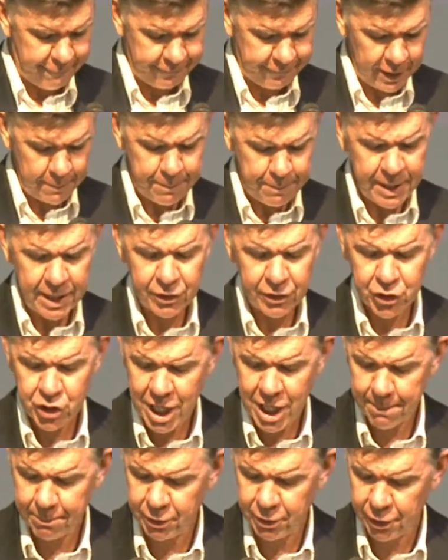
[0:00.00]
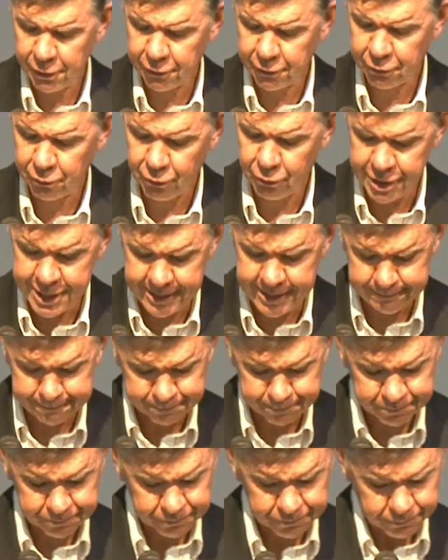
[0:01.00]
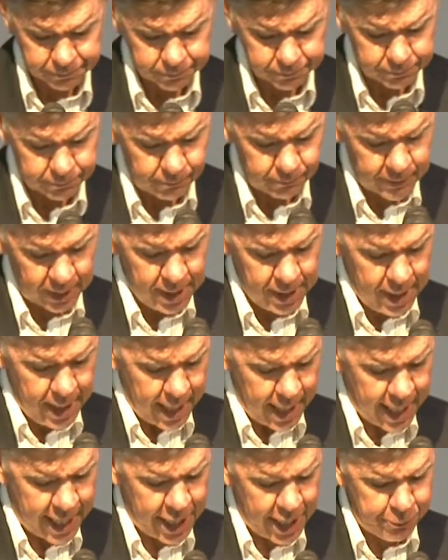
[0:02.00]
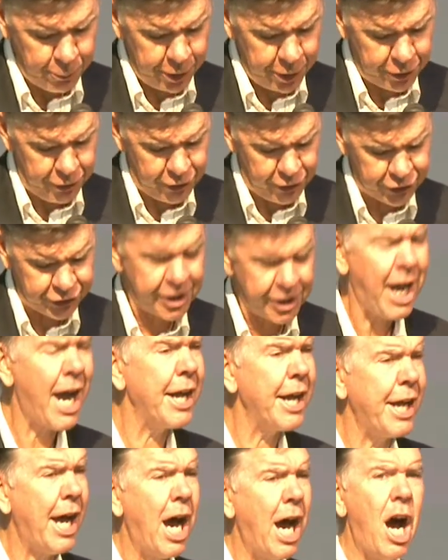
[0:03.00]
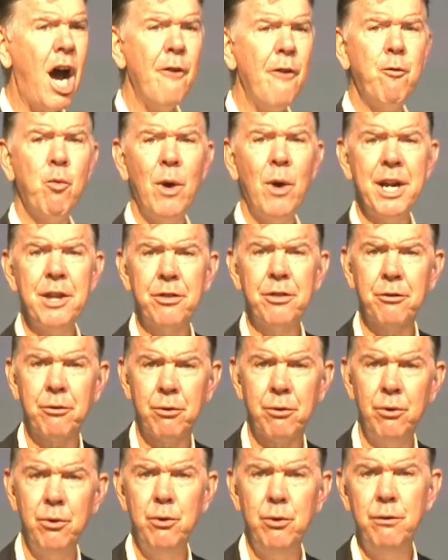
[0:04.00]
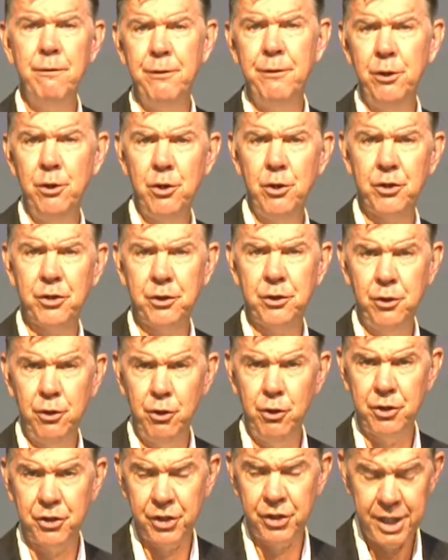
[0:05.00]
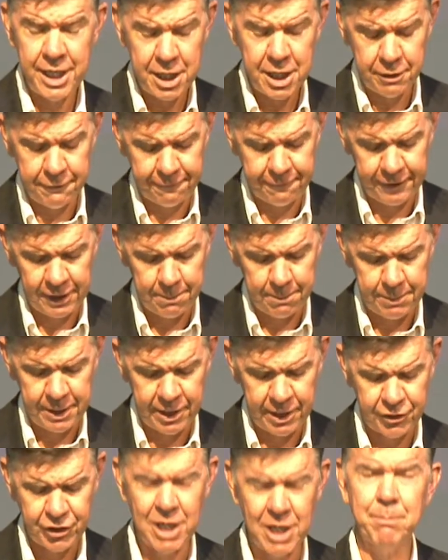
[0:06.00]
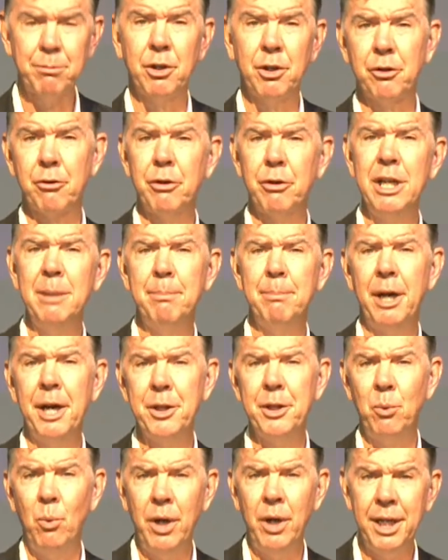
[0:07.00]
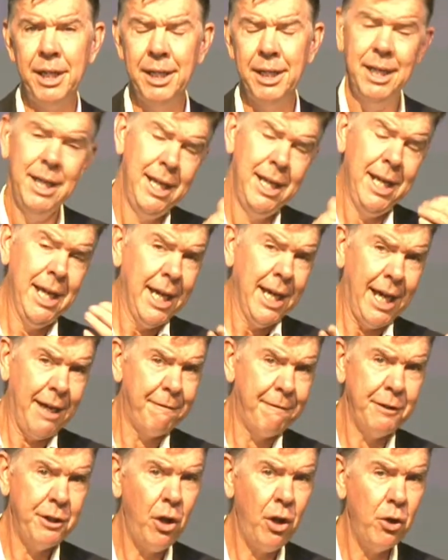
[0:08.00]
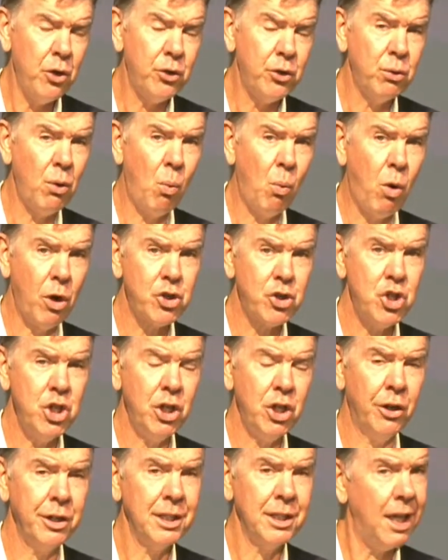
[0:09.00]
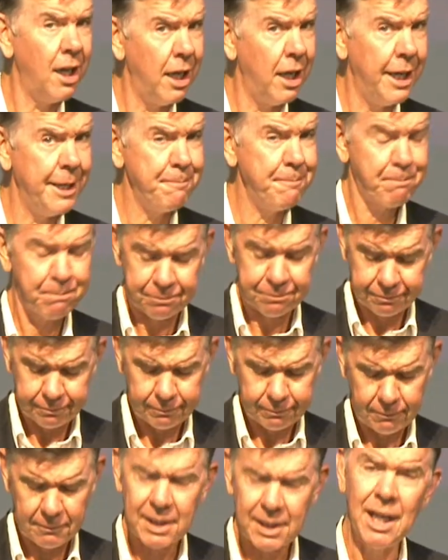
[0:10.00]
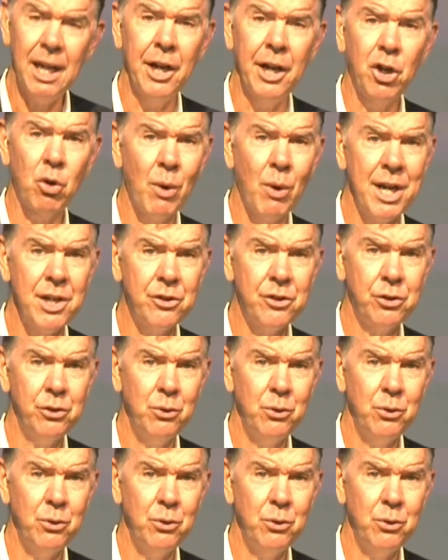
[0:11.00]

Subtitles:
Philippians chapter 3. And we're going to start halfway through verse 13 of Philippians chapter 3. And by the way, for those who are watching online, great